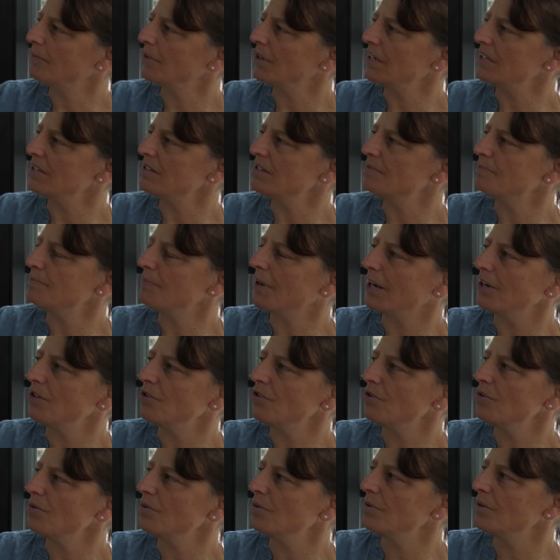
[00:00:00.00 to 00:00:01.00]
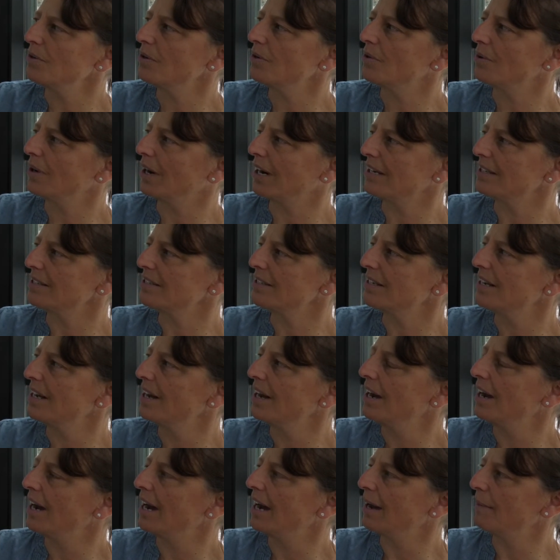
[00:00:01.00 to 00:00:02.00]
prints punch through the crust
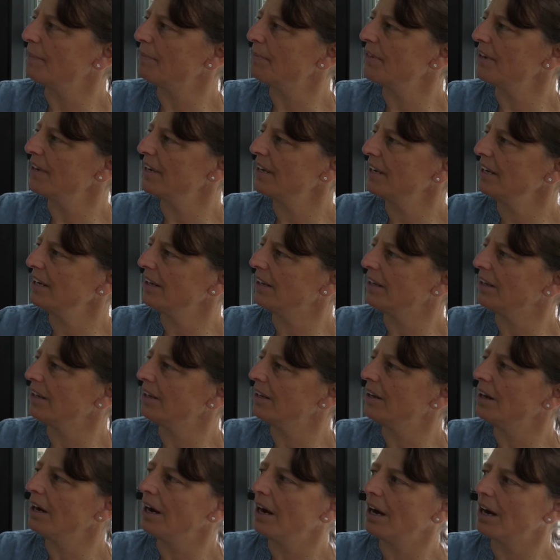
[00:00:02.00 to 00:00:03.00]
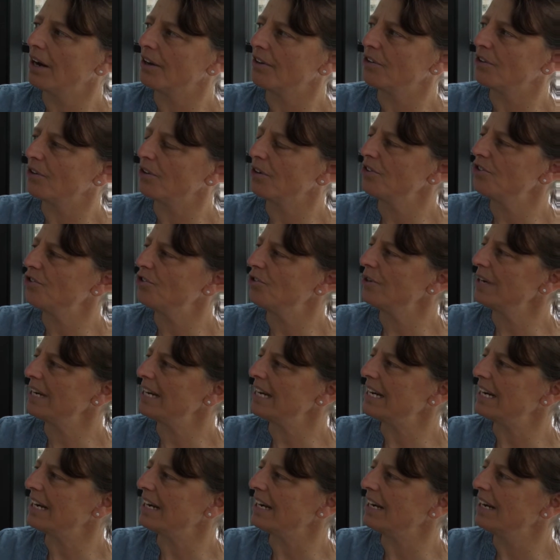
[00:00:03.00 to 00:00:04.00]
up the hill, under a
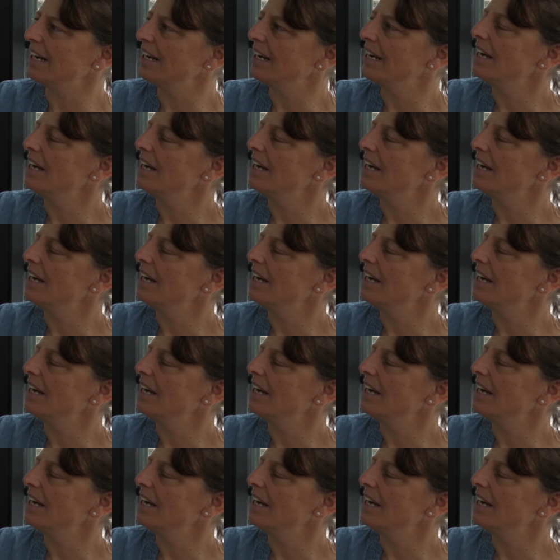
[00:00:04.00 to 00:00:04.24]
tree.